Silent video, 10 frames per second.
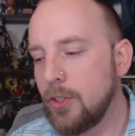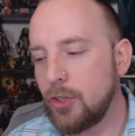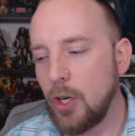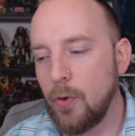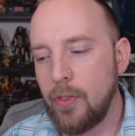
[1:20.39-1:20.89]

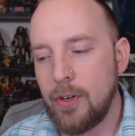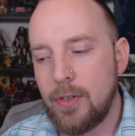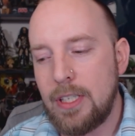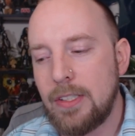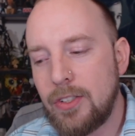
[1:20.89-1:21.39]
So
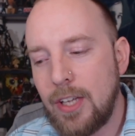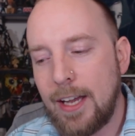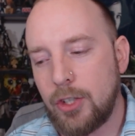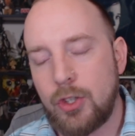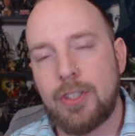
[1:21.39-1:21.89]
there is
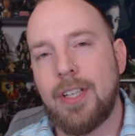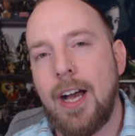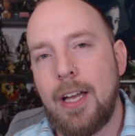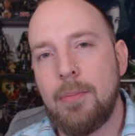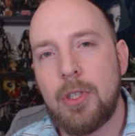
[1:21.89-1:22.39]
extra time.